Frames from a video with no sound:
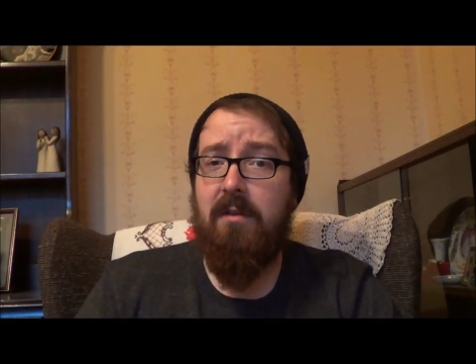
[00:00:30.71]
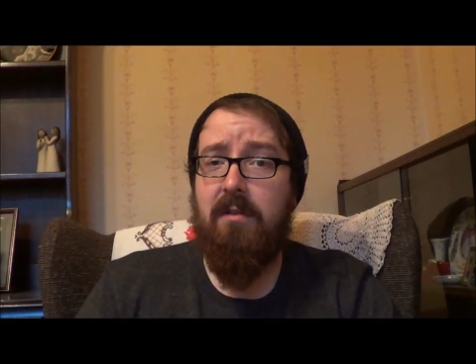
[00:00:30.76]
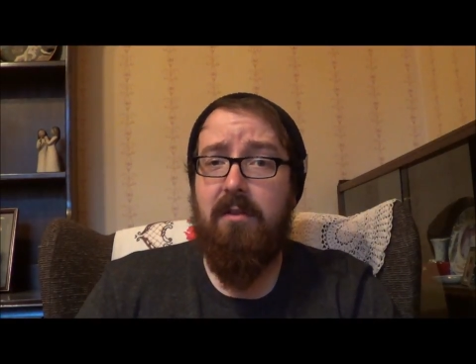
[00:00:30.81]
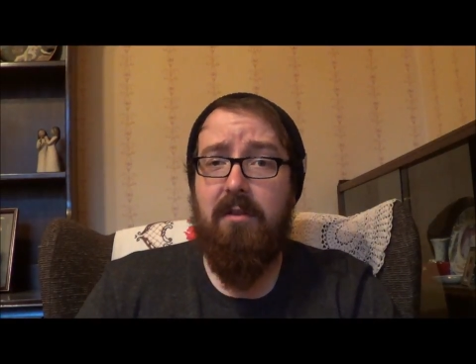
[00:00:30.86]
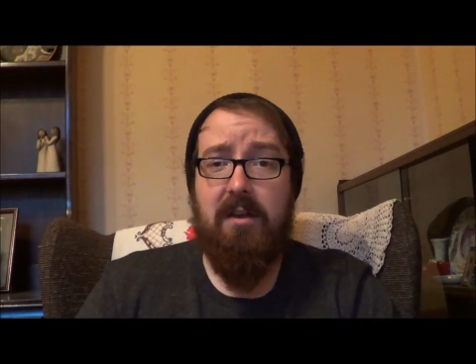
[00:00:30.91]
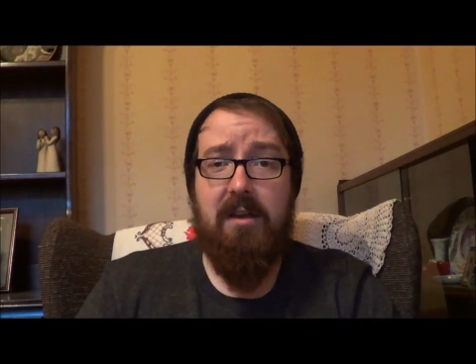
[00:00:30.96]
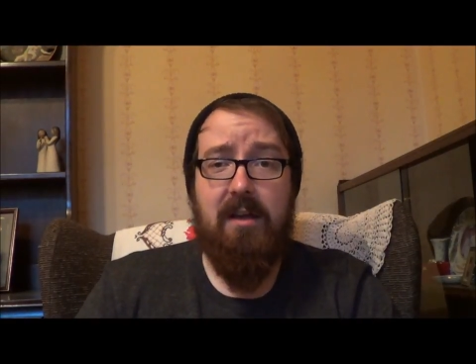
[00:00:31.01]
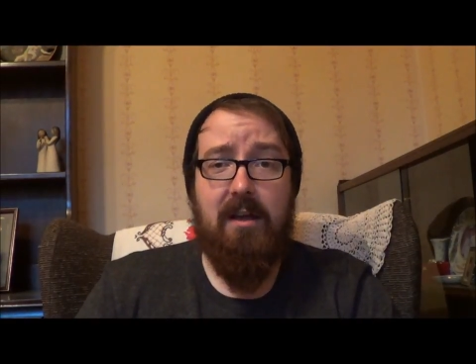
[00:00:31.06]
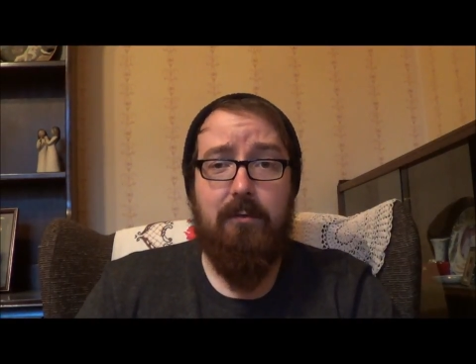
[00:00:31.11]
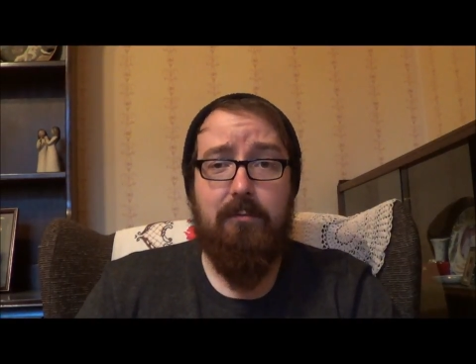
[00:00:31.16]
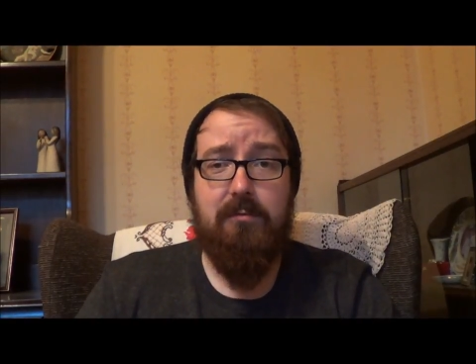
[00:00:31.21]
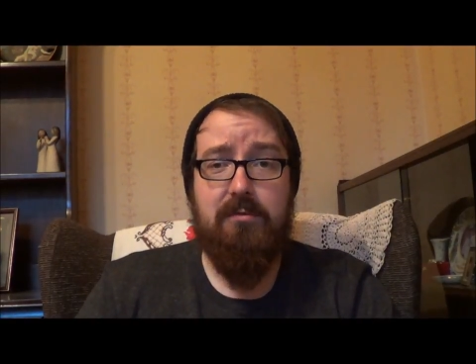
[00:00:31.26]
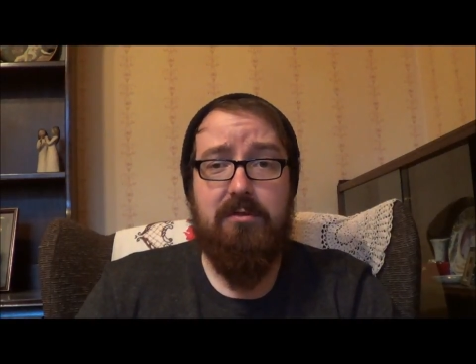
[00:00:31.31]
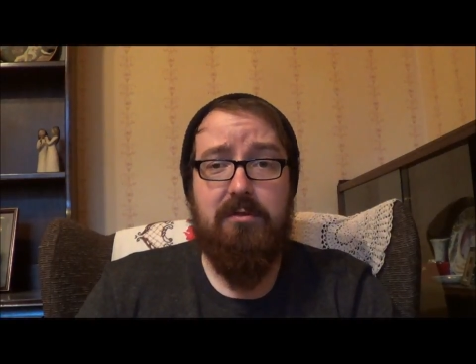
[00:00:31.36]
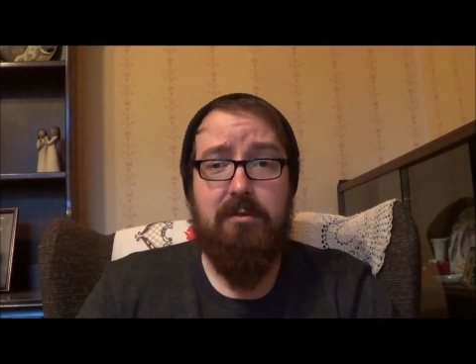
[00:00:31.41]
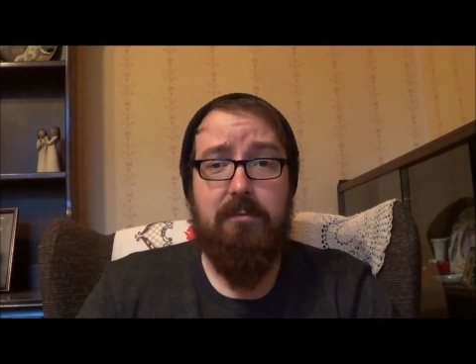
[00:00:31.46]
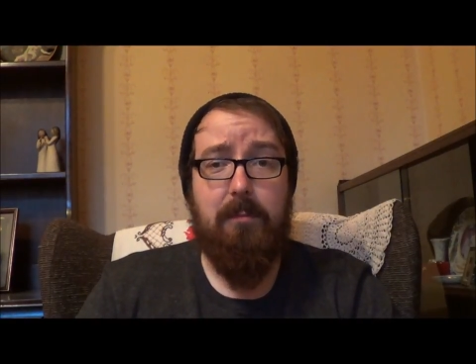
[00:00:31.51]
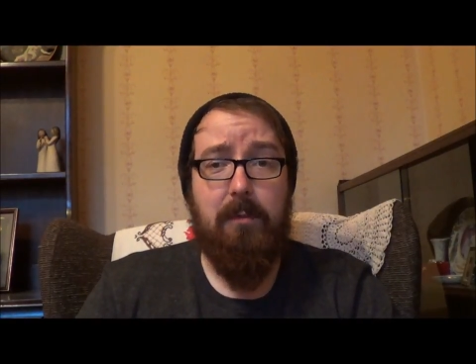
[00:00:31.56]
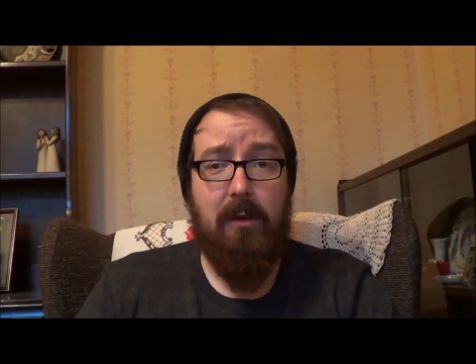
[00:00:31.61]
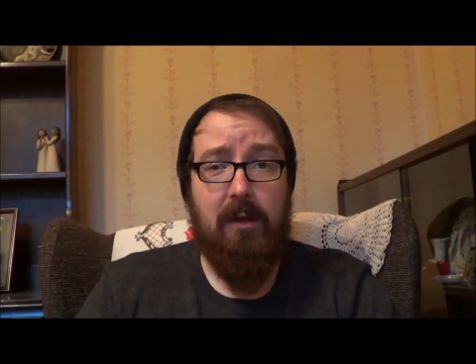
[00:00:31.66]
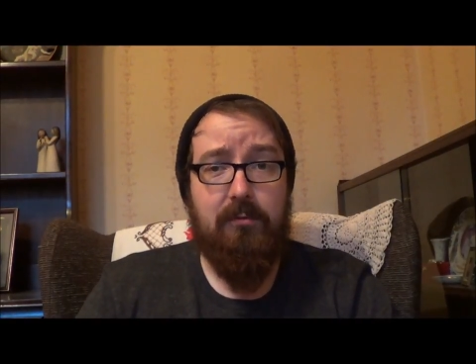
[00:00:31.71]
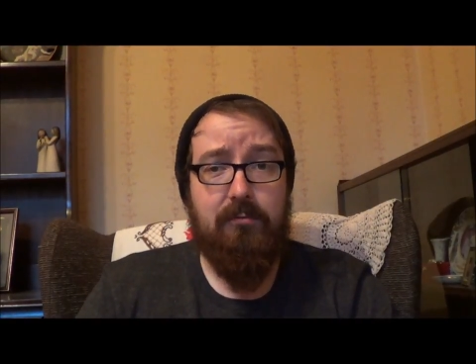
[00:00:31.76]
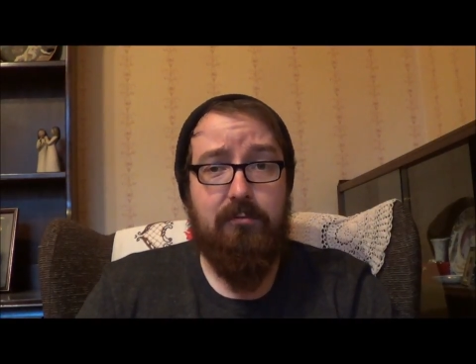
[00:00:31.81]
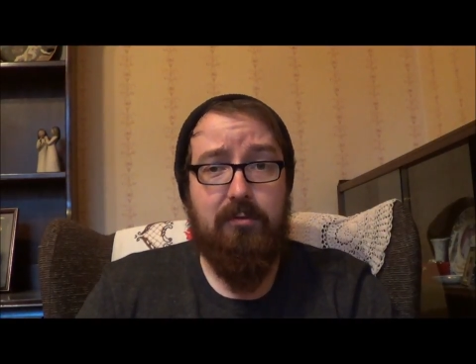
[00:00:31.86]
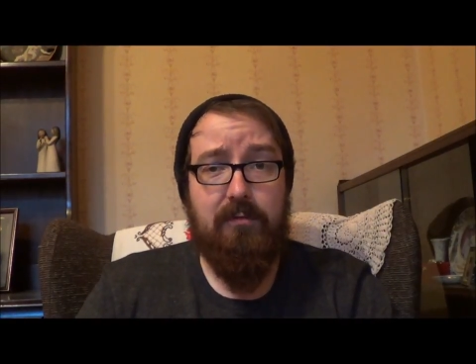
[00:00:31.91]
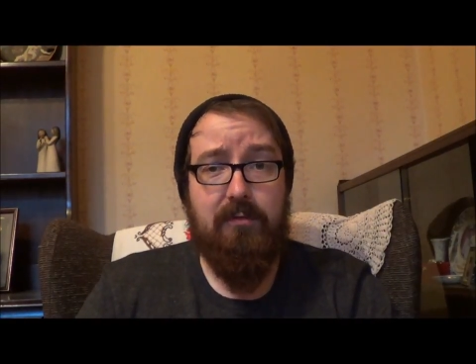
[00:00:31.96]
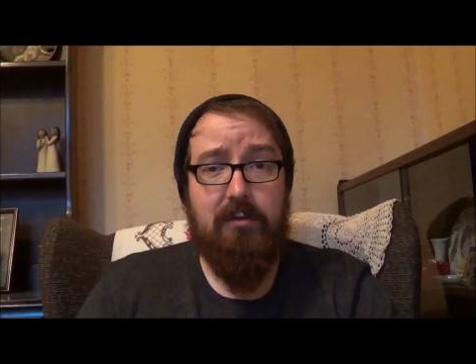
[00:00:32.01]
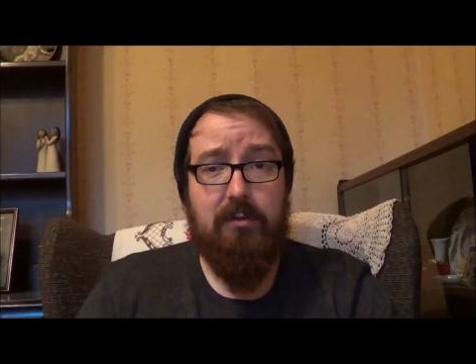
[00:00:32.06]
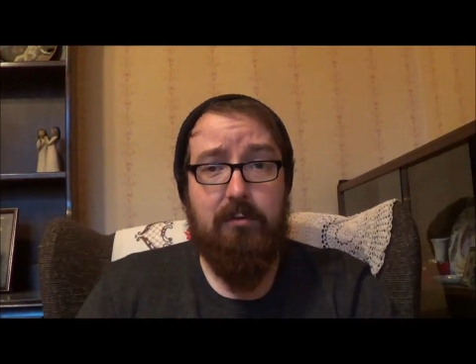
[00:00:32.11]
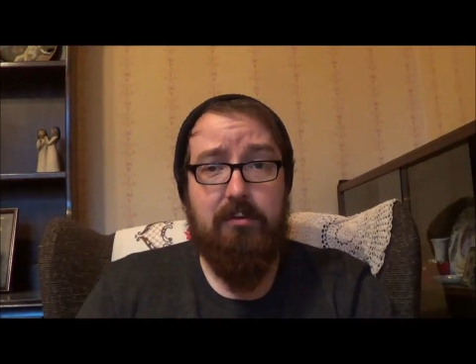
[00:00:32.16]
the counter blend
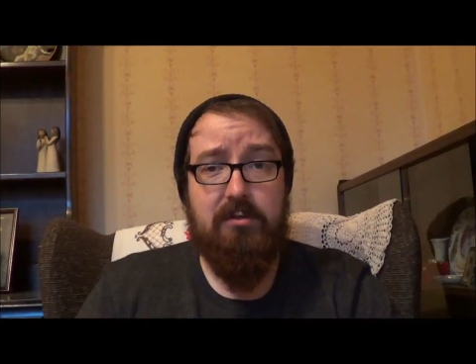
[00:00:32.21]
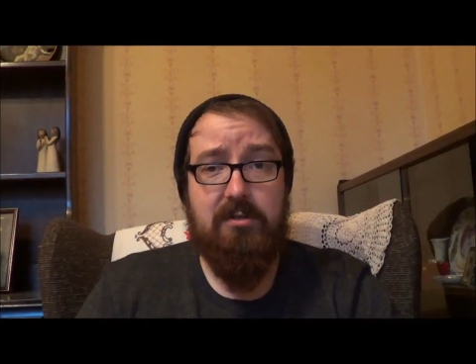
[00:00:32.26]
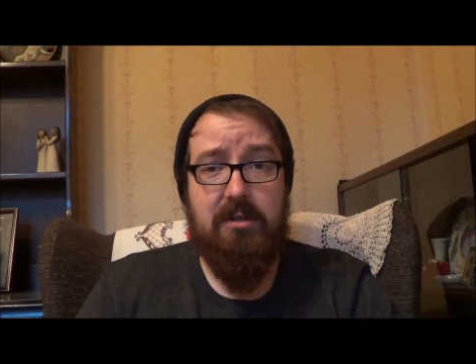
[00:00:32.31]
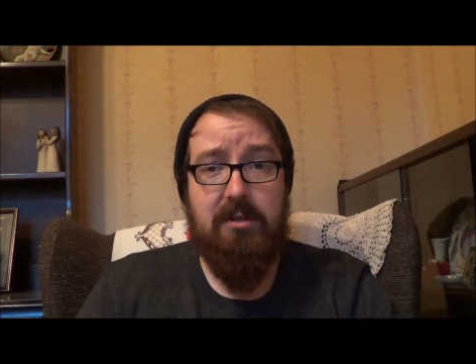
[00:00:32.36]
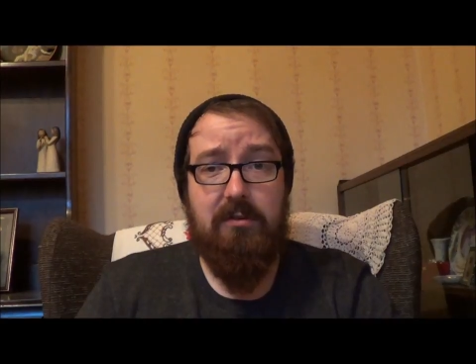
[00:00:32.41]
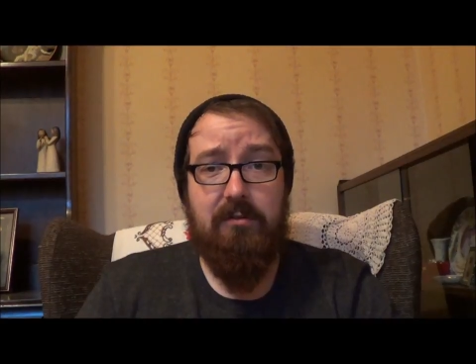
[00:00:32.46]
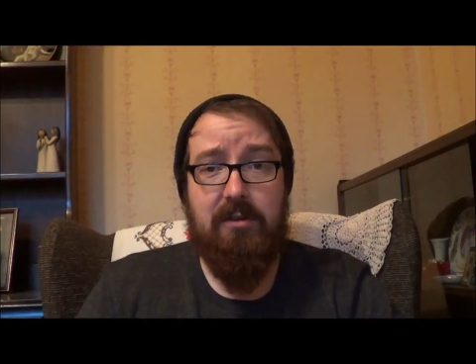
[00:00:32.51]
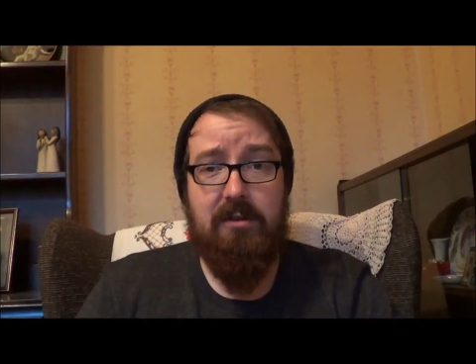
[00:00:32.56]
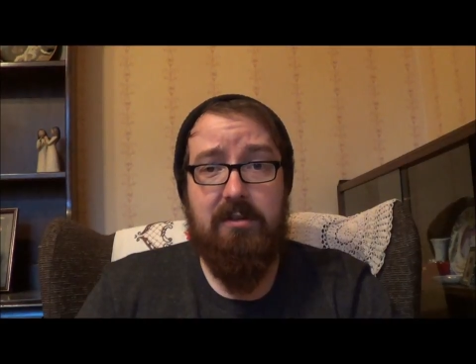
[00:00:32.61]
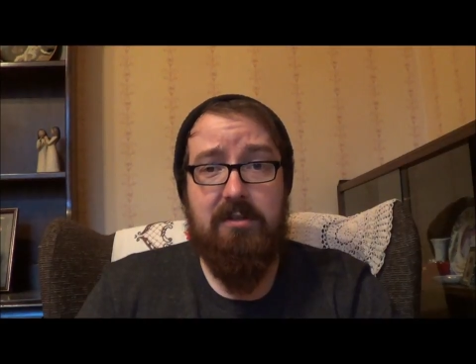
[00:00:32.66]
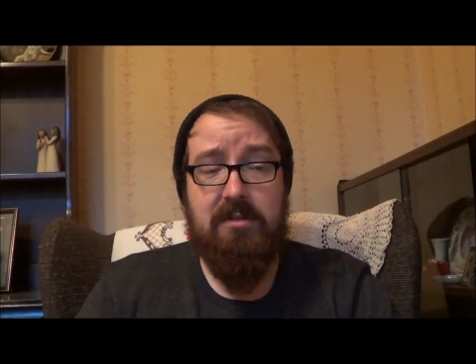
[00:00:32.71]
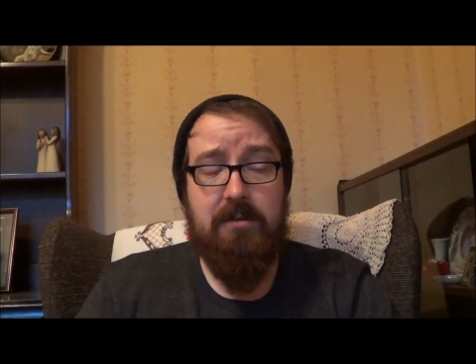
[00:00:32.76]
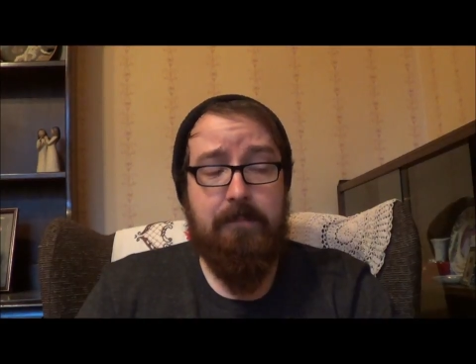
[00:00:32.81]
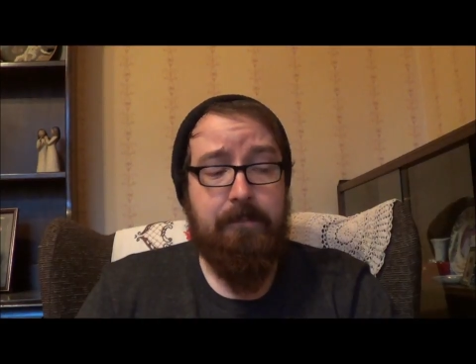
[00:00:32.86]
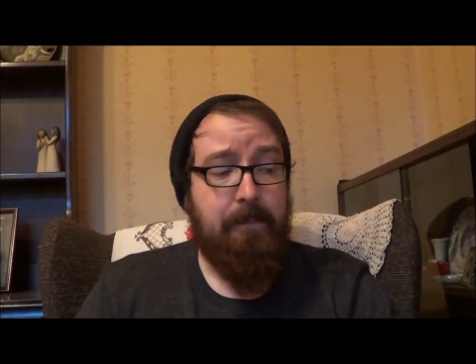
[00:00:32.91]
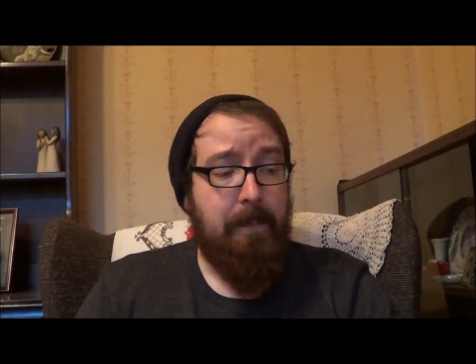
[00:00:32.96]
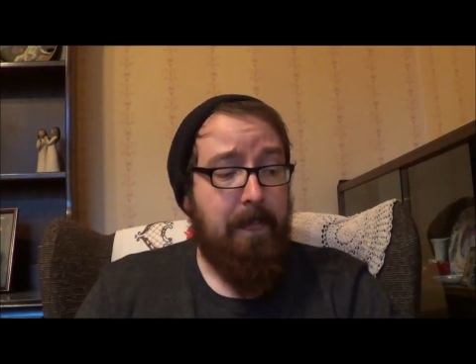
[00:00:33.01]
review series